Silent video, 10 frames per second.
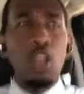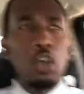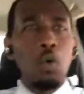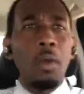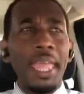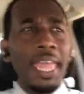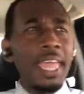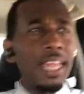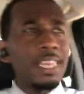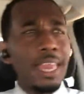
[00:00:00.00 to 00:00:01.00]

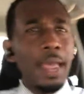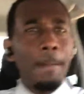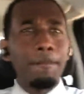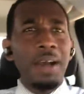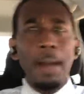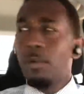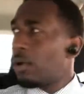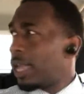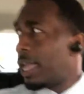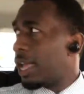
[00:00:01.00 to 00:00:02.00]
knucklehead,
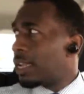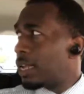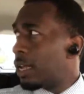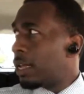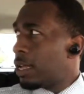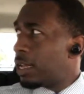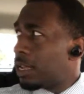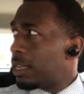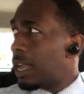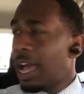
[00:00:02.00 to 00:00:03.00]
bobblehead,
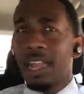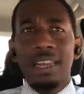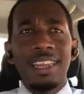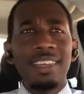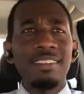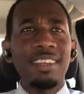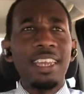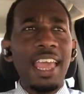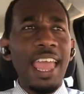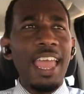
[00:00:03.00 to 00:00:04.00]

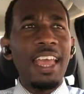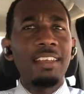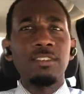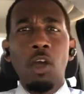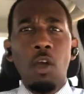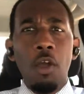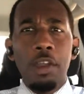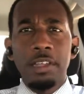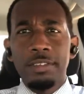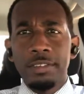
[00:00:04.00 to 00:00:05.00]
non-listening ass
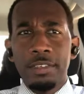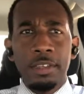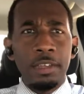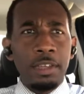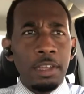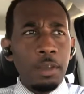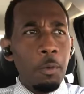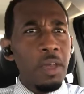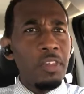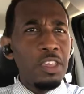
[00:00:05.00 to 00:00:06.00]
artists,
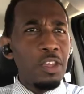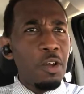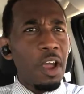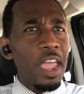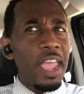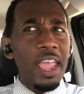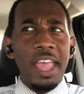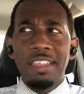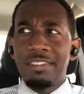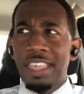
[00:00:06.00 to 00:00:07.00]
whether you're
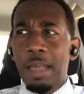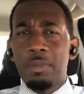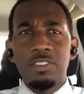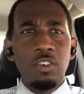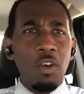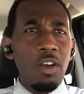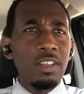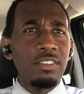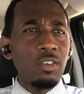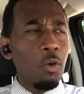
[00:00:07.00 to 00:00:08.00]
a established
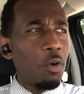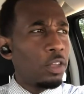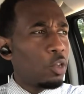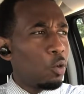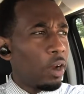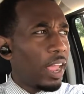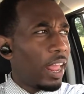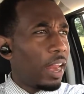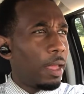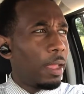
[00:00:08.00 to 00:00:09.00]
artist or you're
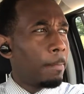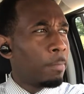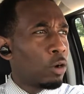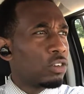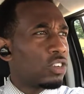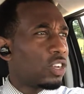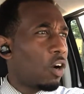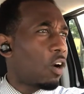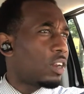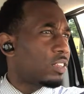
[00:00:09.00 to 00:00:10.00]
an emerging
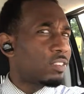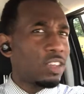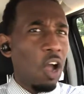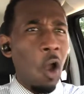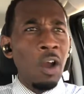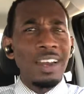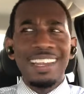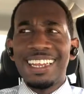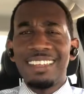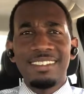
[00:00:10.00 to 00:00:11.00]
artist, aren't
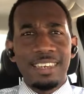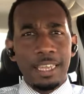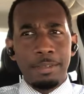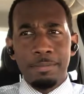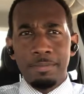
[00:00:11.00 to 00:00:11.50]
listening.